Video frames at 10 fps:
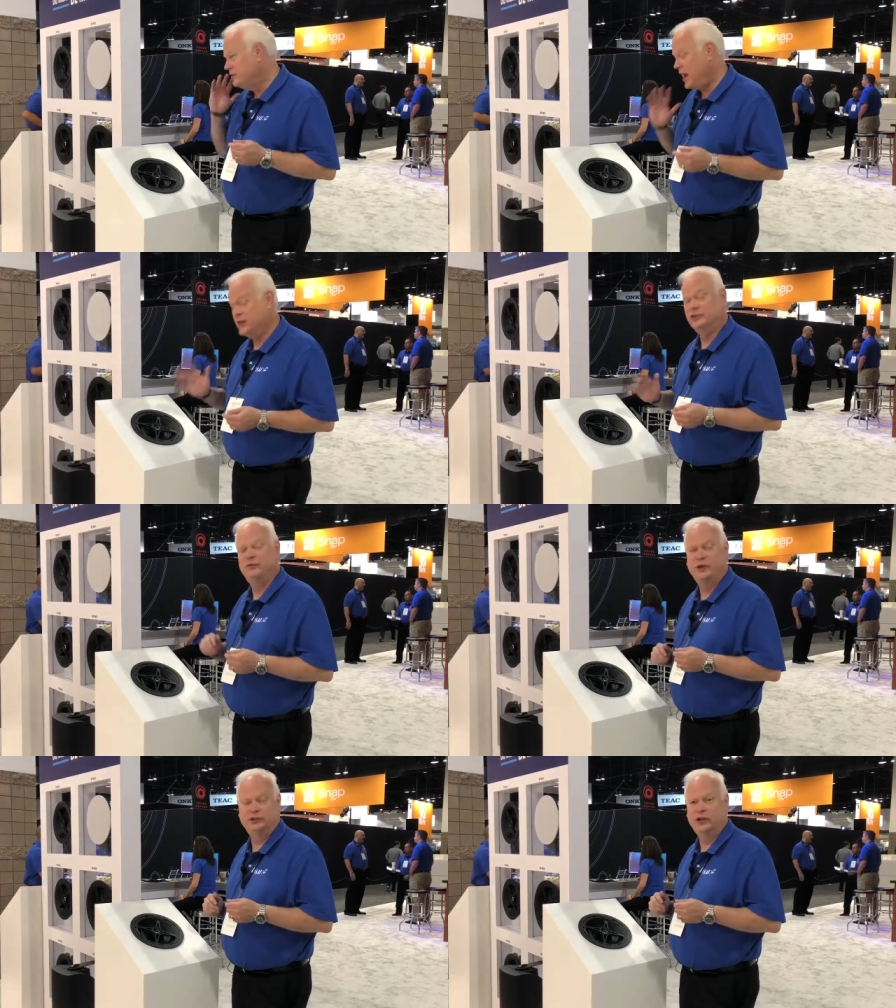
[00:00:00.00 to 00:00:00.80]
as
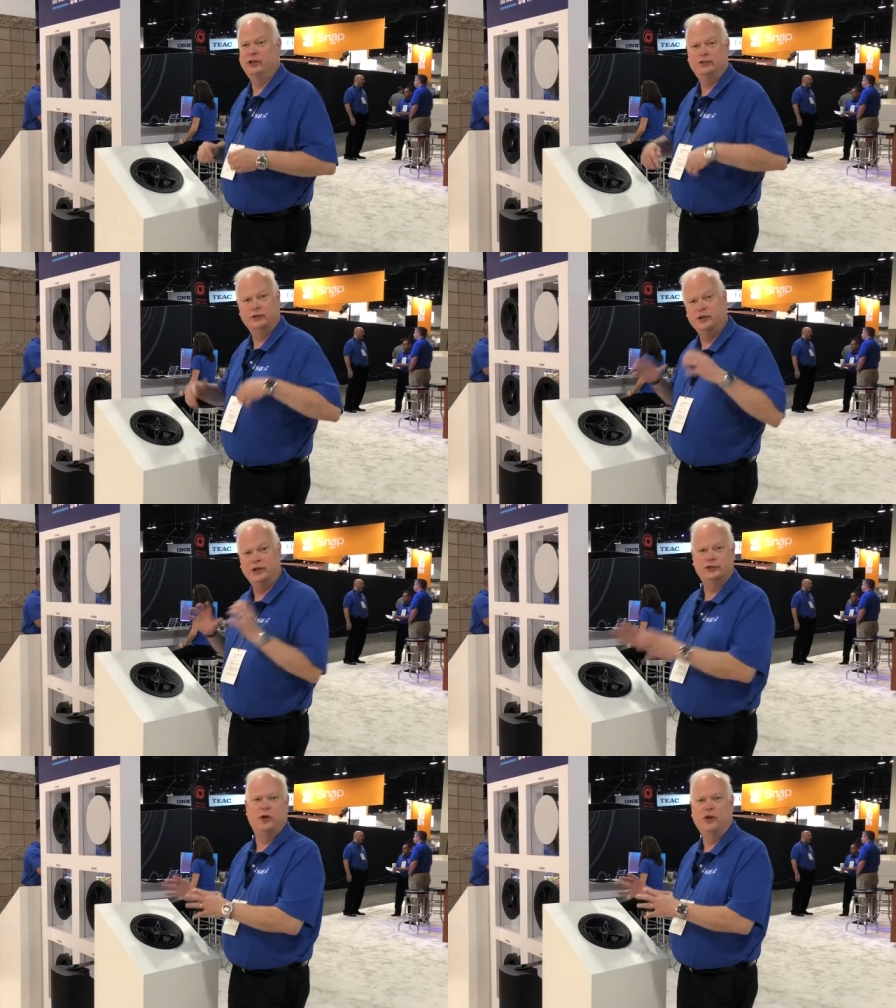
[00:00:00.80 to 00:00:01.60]
efficient to
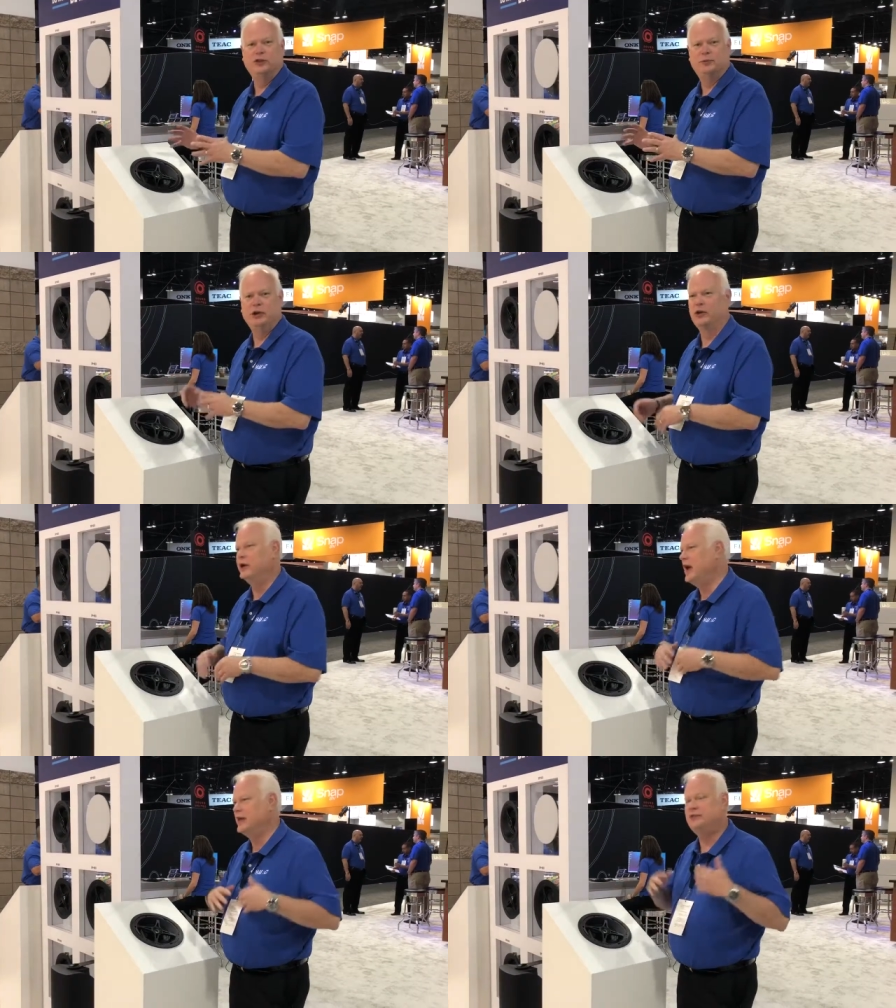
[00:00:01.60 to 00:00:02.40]
install the
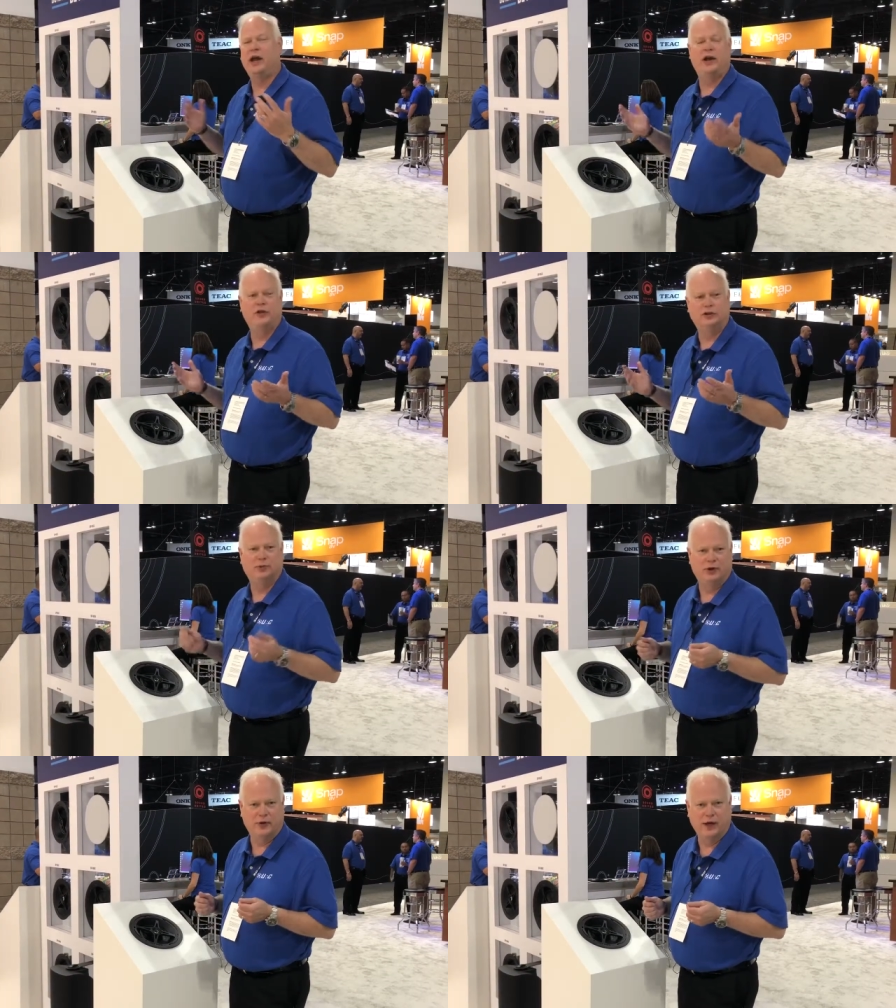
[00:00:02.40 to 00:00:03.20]
speaker as any other
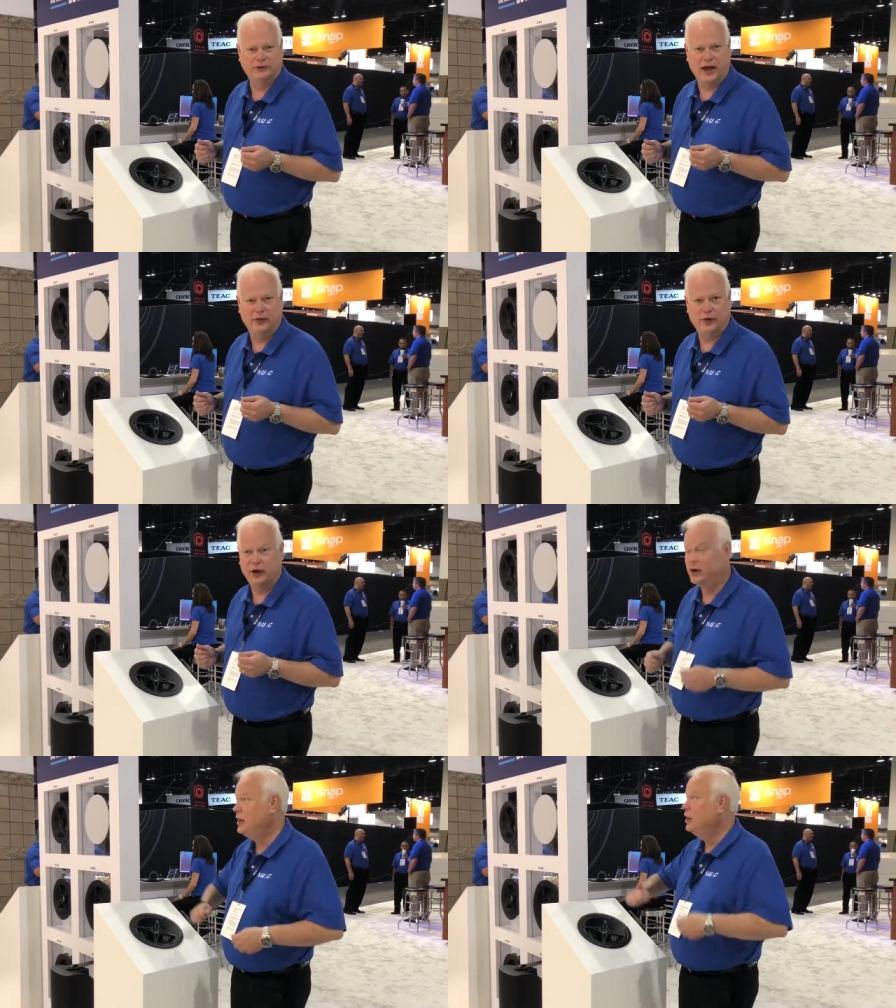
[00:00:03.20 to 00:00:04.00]
speaker that's out there.